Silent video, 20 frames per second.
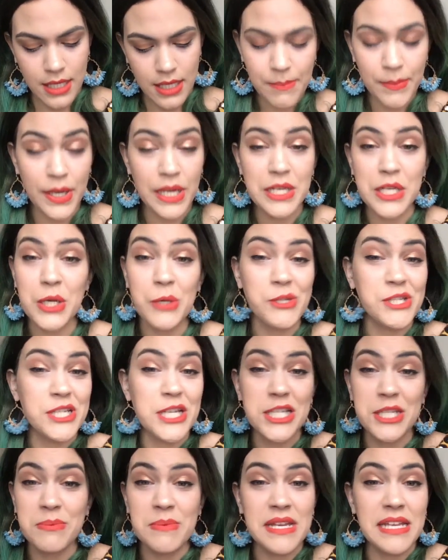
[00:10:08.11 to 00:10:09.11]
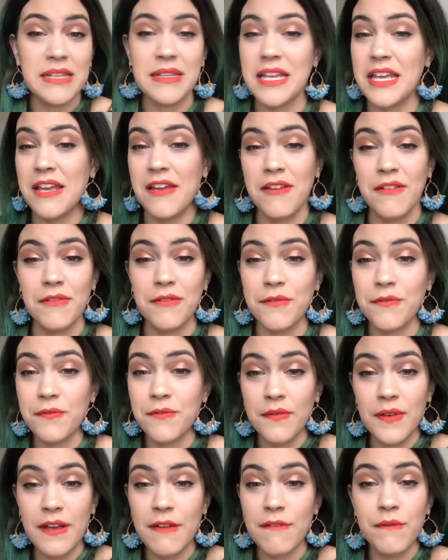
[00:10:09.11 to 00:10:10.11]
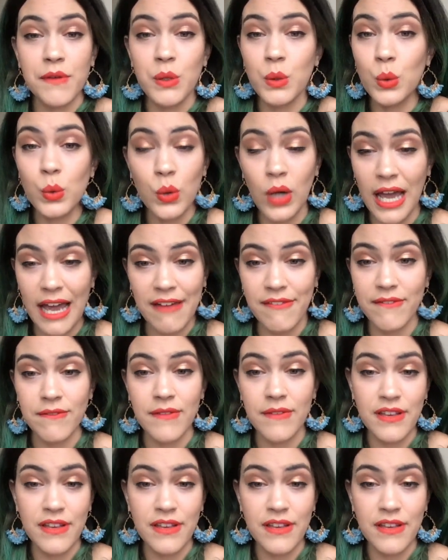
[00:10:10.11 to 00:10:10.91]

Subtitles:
But no judgment if you have.